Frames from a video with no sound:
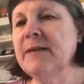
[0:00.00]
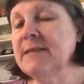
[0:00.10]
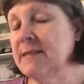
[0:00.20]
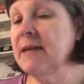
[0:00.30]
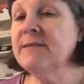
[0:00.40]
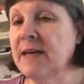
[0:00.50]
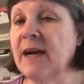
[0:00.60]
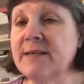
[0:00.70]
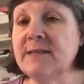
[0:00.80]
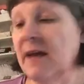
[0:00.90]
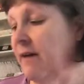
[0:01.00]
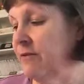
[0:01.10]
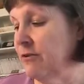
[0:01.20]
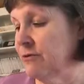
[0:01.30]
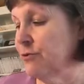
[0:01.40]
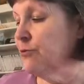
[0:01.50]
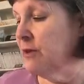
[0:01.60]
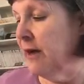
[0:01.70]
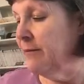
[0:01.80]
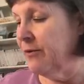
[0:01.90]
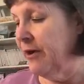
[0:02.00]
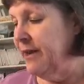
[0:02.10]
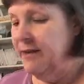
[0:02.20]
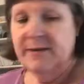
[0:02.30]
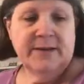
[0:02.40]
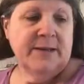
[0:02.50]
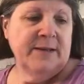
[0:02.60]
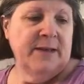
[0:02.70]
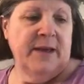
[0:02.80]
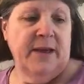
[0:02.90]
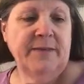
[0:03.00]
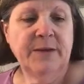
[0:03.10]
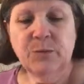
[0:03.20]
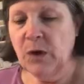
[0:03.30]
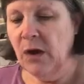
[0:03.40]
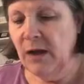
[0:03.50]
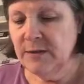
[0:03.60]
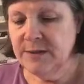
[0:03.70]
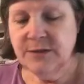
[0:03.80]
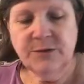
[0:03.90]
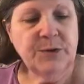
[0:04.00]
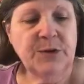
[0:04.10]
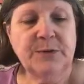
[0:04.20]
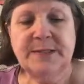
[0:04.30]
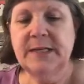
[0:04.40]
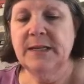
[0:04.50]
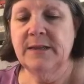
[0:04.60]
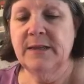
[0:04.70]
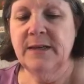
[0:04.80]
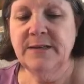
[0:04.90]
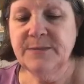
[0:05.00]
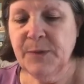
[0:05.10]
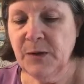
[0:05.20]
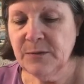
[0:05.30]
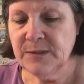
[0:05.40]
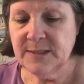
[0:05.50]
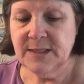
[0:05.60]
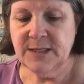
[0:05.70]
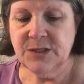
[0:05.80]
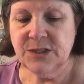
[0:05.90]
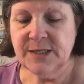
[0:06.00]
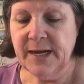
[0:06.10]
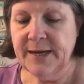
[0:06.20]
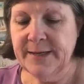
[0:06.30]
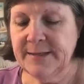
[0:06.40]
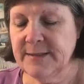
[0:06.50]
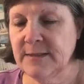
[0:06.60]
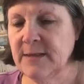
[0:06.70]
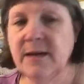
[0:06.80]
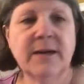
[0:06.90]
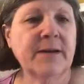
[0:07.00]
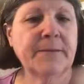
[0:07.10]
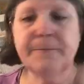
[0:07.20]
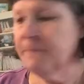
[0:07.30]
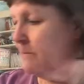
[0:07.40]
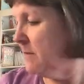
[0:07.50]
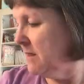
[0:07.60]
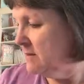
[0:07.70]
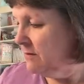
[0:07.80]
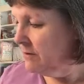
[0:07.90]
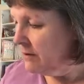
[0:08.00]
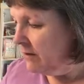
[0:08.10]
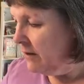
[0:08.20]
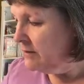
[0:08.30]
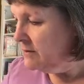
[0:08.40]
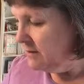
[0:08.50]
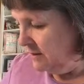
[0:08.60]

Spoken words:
set of dies to have in your tool library. And then we're also using these postage dies. Is that what they're called?